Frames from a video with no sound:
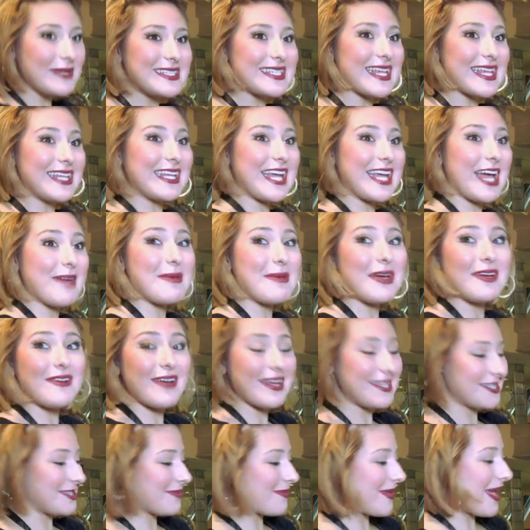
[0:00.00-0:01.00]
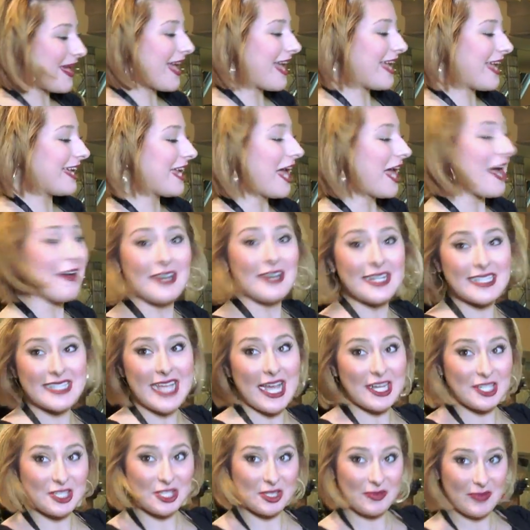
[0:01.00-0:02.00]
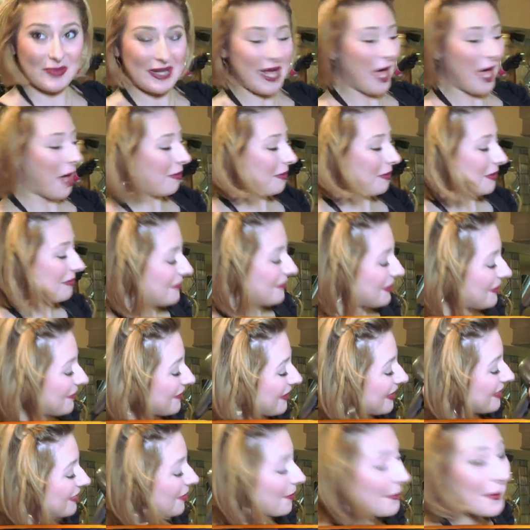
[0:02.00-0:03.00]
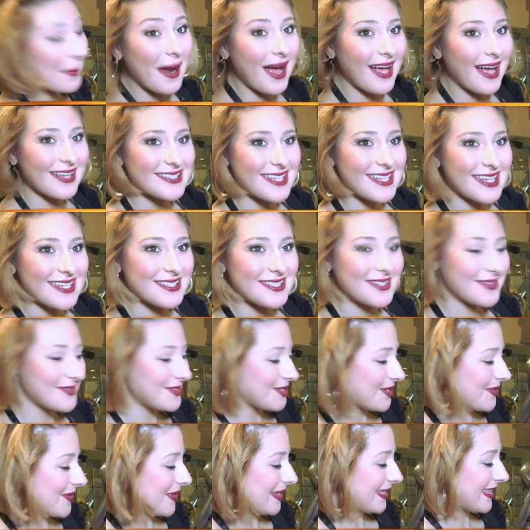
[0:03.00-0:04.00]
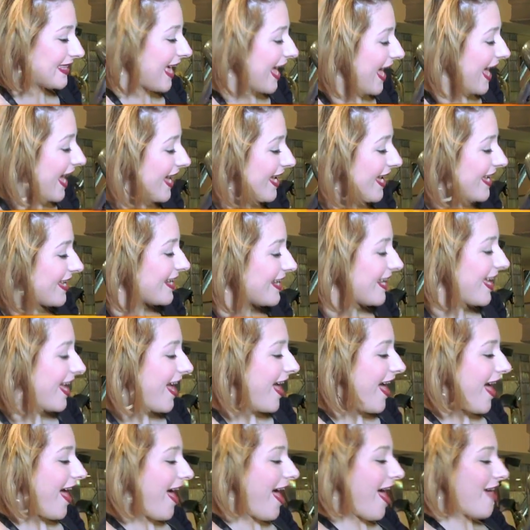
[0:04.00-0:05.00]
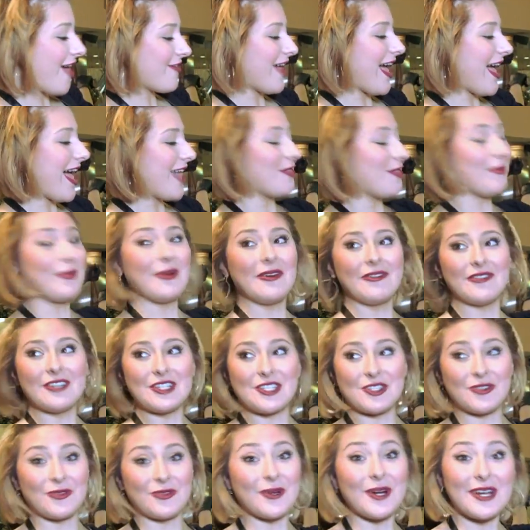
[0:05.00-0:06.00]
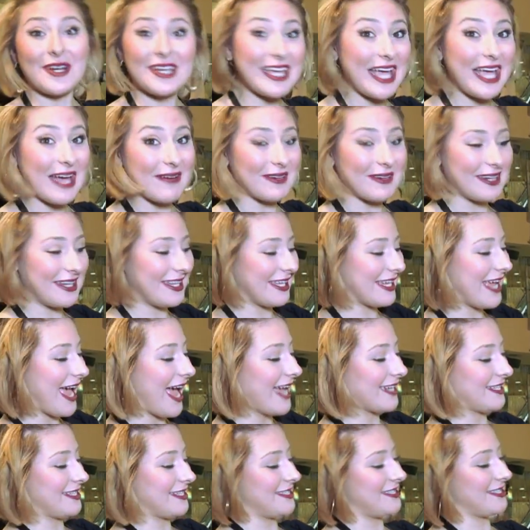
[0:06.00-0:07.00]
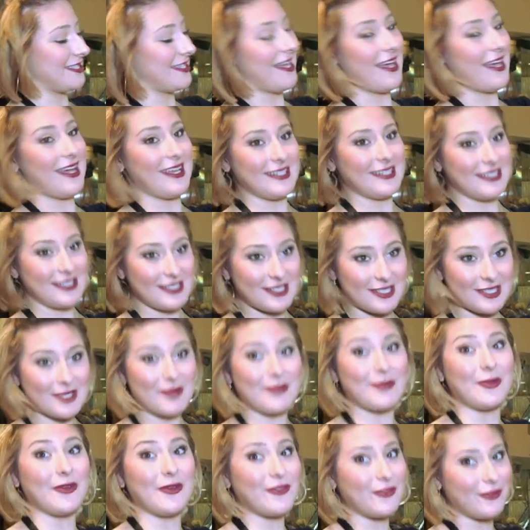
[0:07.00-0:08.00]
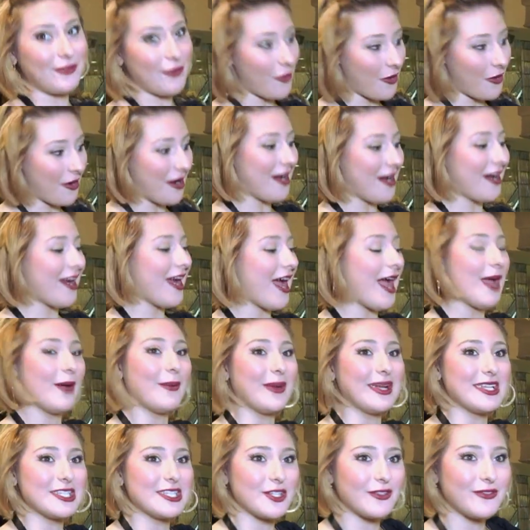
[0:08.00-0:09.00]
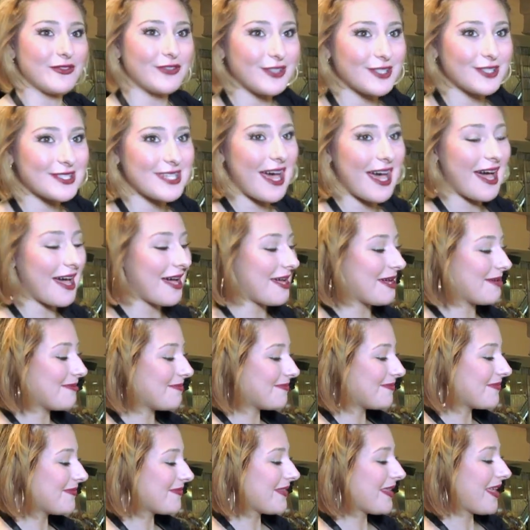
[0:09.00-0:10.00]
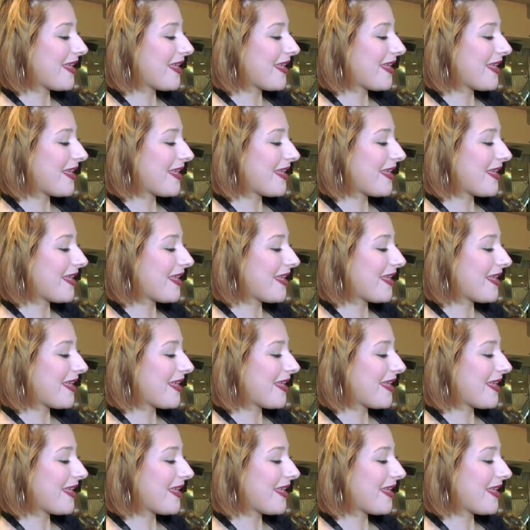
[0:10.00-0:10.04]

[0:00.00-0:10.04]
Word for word: be sending out my resume. Carrie's actually been helping me in the process of doing that. I've had the privilege of working at one of the Cactus salons before I went into full-time,